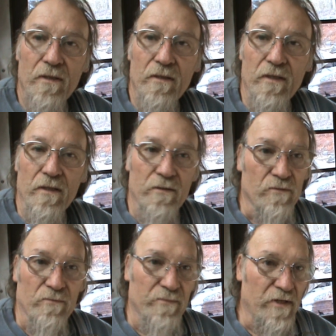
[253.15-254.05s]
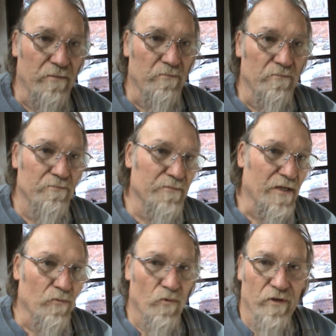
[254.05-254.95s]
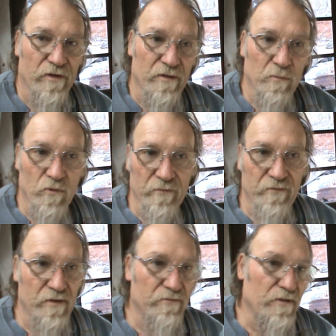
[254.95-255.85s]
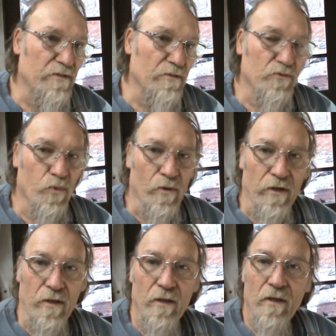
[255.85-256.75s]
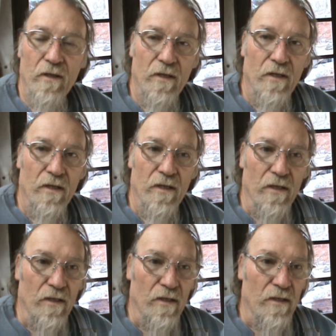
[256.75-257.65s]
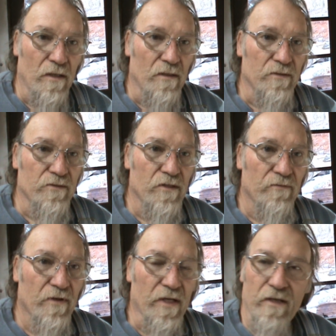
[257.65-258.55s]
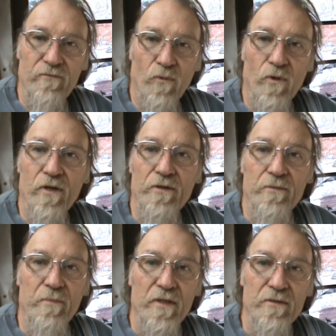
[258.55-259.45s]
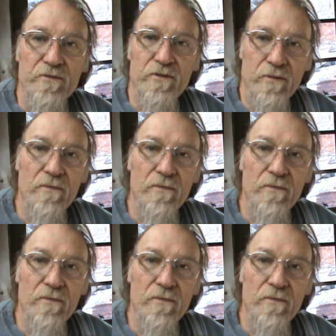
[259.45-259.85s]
and you know, hit like 100, 150, 220, and see if I got any 400 belts.